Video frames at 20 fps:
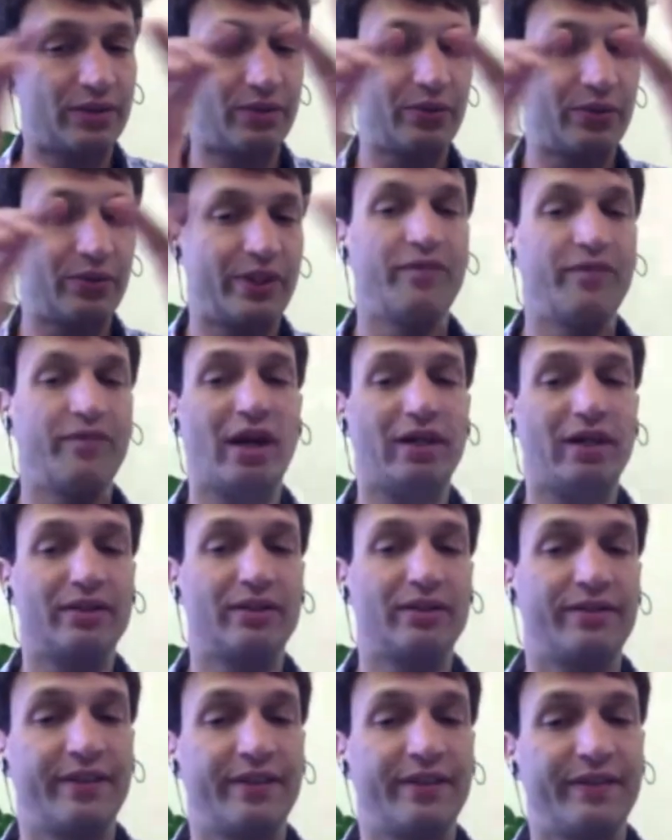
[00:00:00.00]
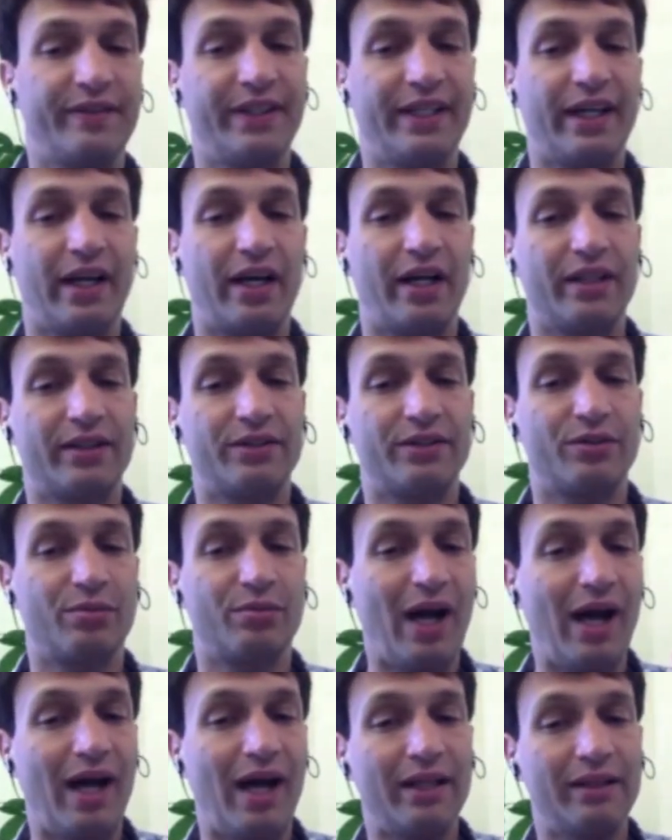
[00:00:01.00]
So we give you 150 characters,
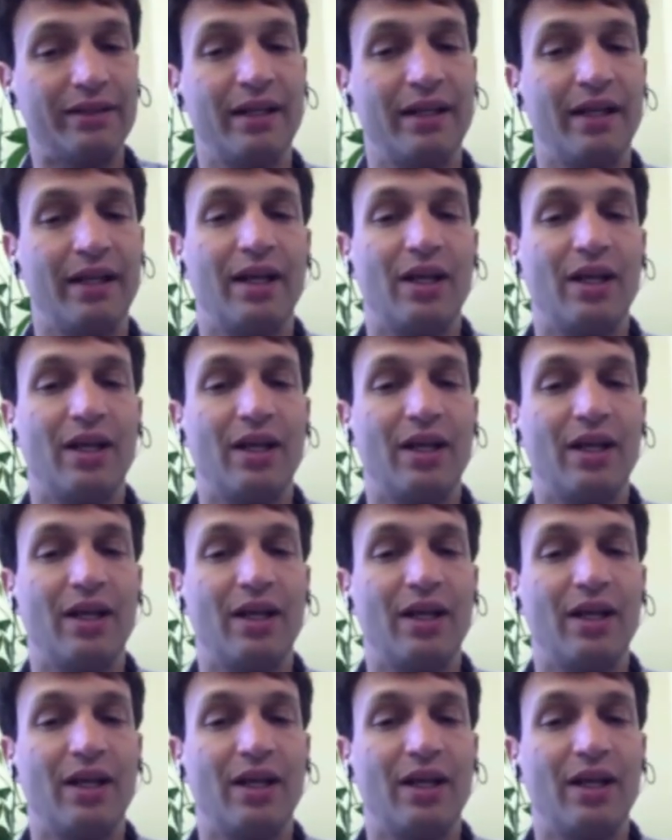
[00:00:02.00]
but